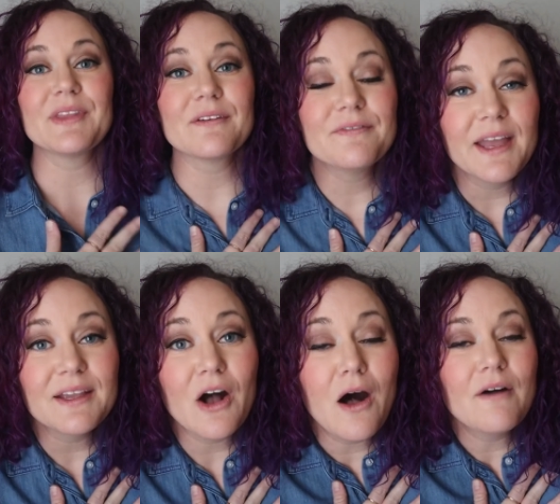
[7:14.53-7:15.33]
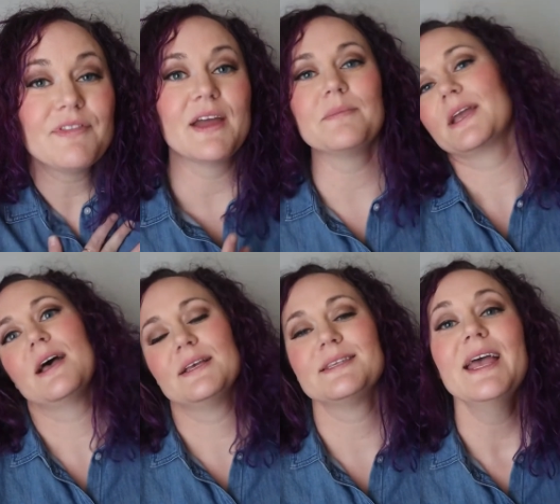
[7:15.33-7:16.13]
fake cough thing,
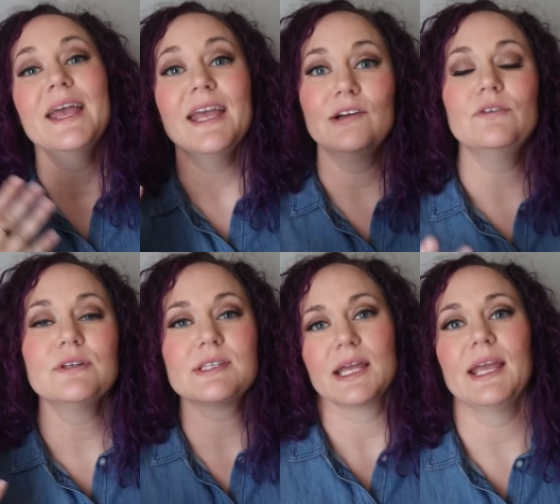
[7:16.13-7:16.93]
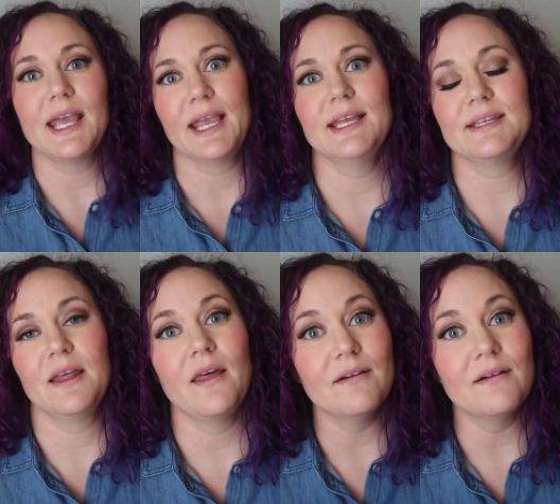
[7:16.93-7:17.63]
because it looks like a candid